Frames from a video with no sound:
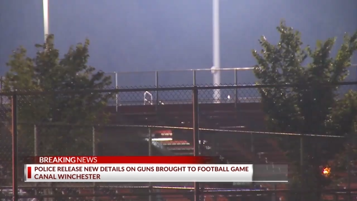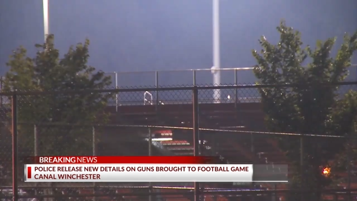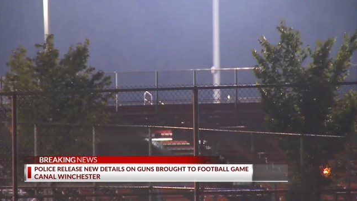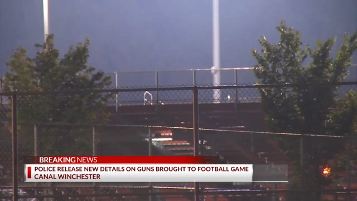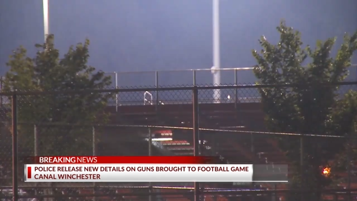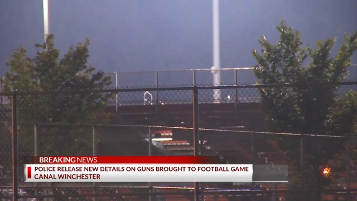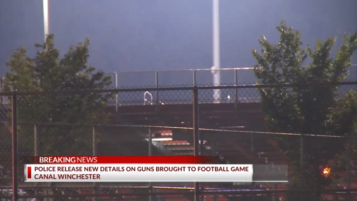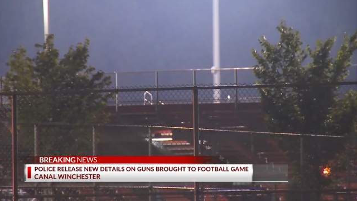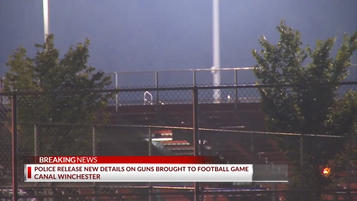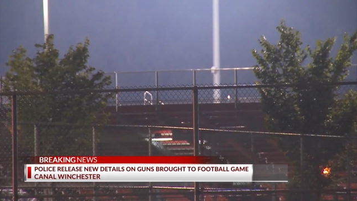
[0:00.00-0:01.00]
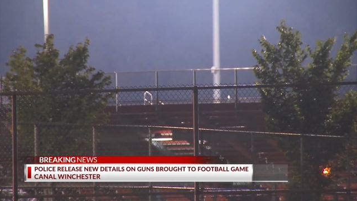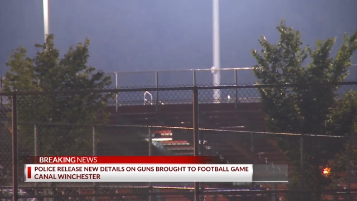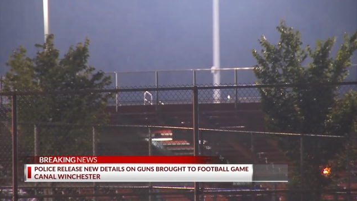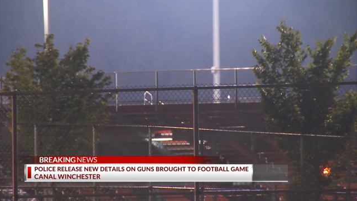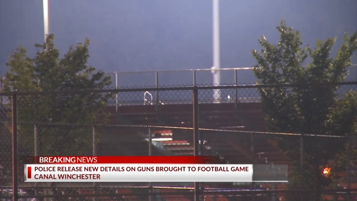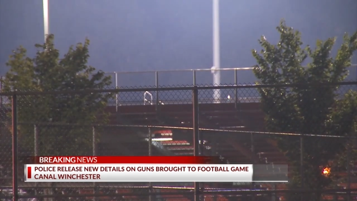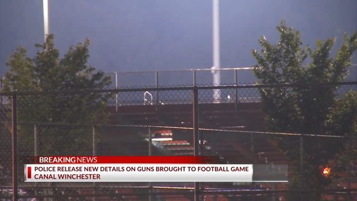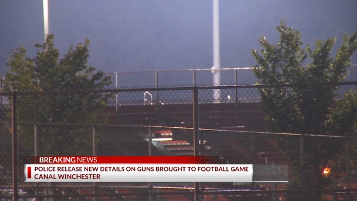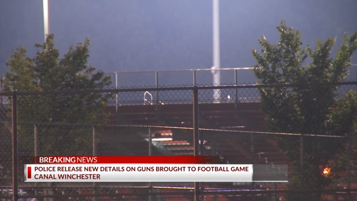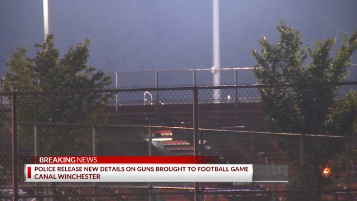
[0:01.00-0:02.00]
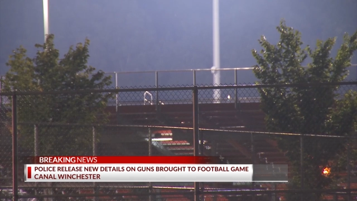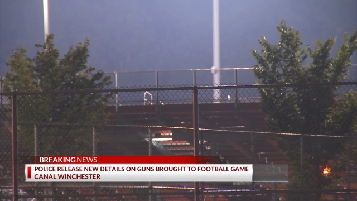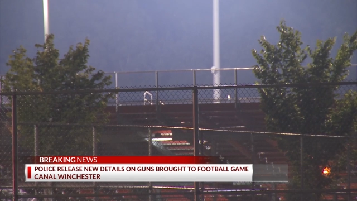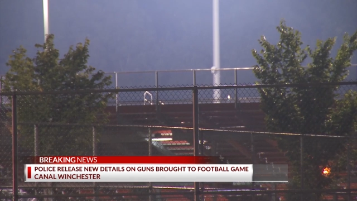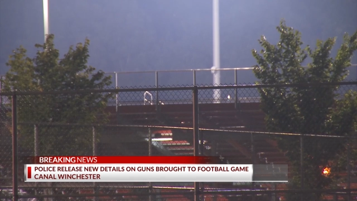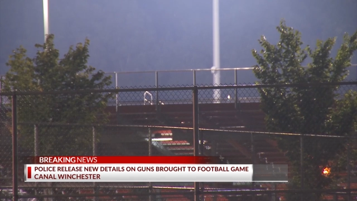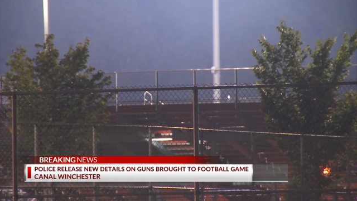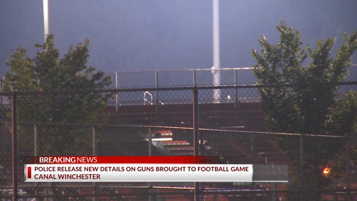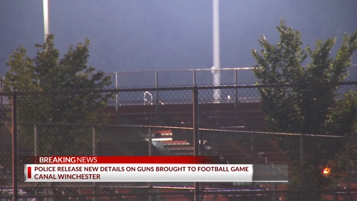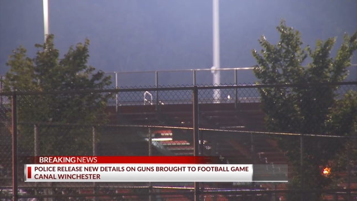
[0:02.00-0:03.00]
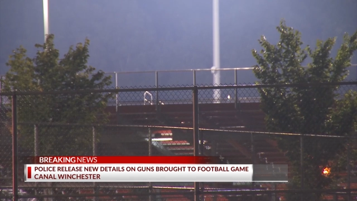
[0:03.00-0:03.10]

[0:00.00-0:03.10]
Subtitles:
[unreadable: no face in view]